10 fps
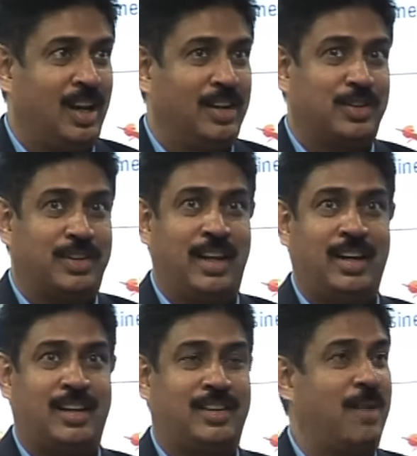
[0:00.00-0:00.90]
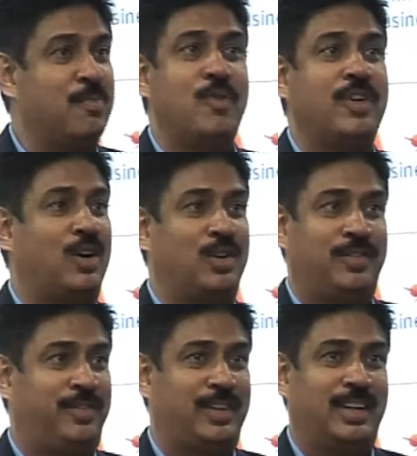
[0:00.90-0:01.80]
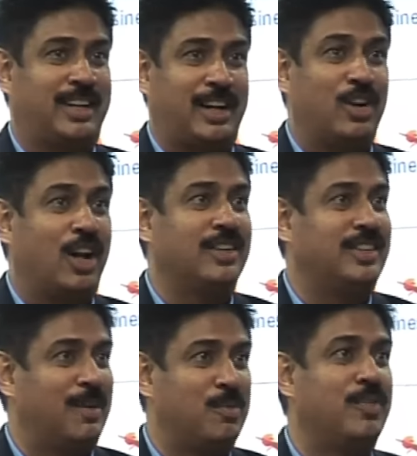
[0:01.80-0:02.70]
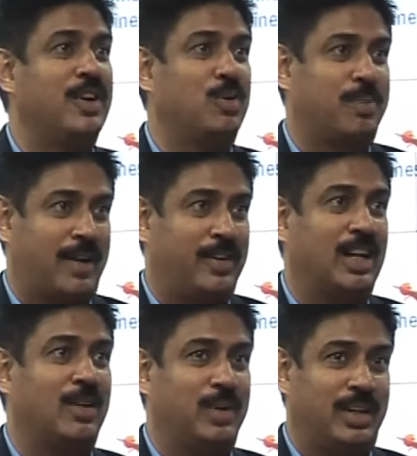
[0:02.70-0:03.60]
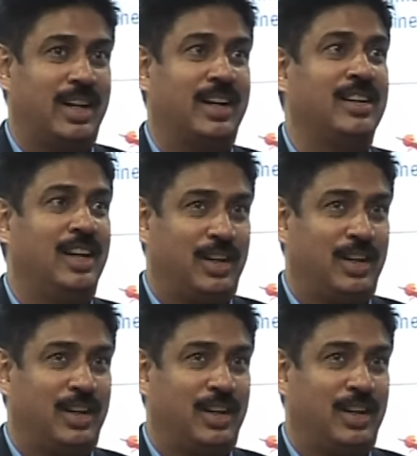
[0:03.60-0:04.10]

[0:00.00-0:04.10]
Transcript: So they moved out of technology and moved into private equity and